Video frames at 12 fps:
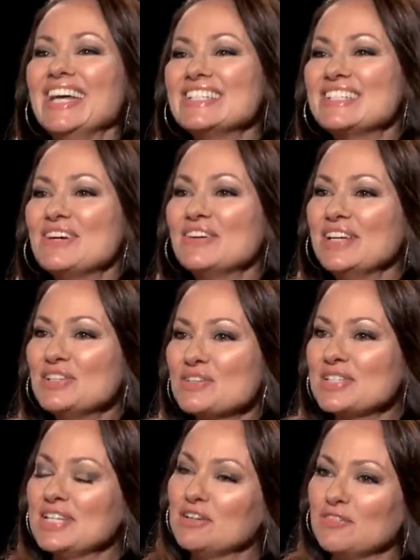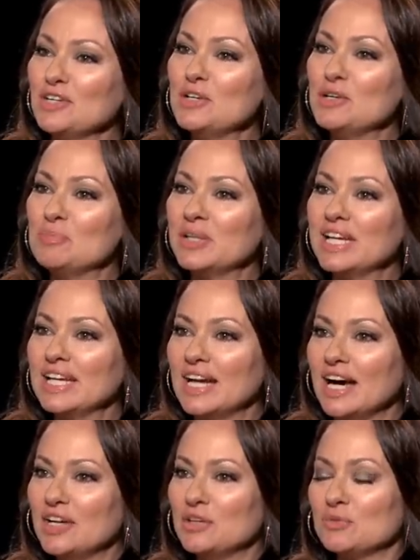and so interesting for you to play a
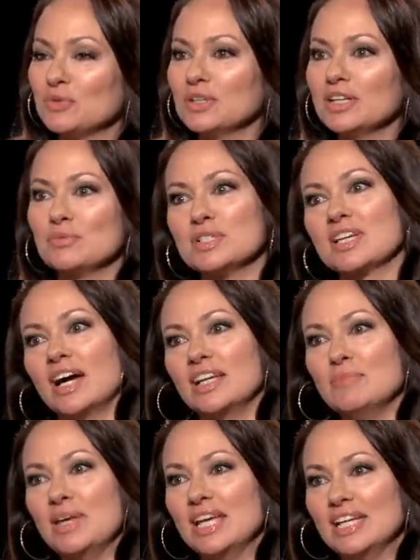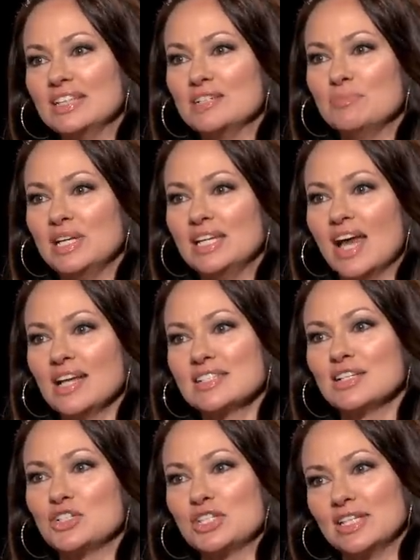guy who really was kind of made into being not
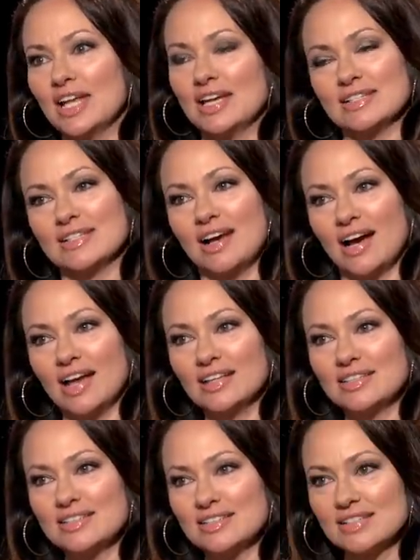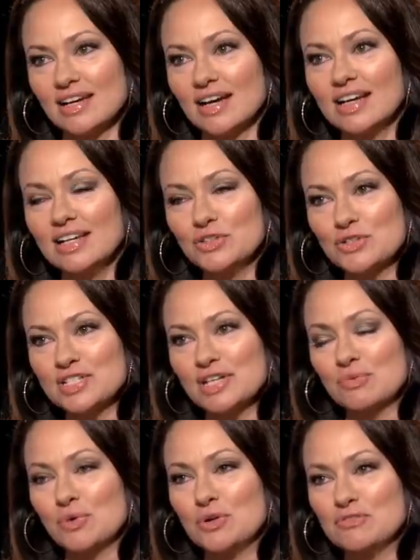such the nice guy. This is an
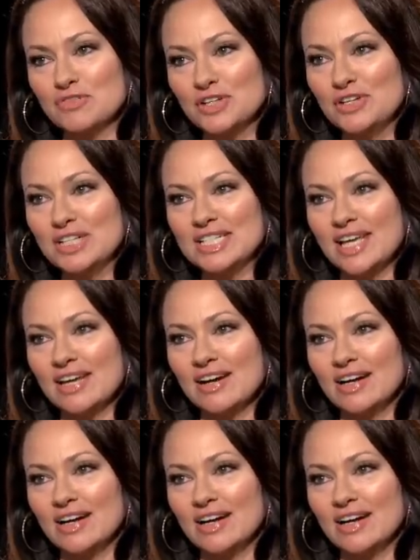interesting role for you to take